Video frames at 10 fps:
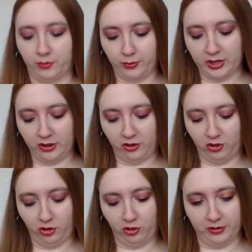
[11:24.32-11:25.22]

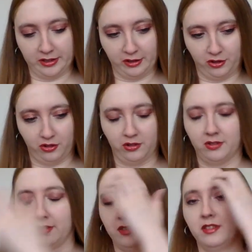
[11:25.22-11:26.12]
whoosh, whoosh.
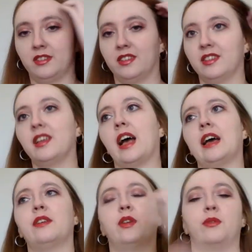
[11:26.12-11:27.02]

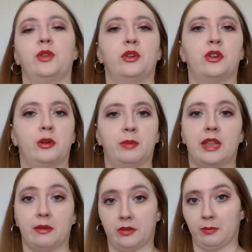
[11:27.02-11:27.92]
I don't know if you heard, but
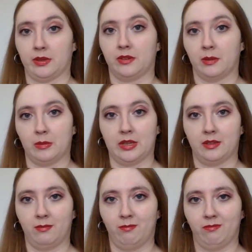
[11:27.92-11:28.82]
that was my stomach.
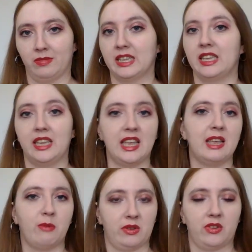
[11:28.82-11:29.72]

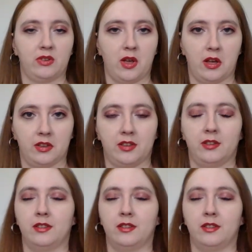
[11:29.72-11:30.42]
It wants to talk.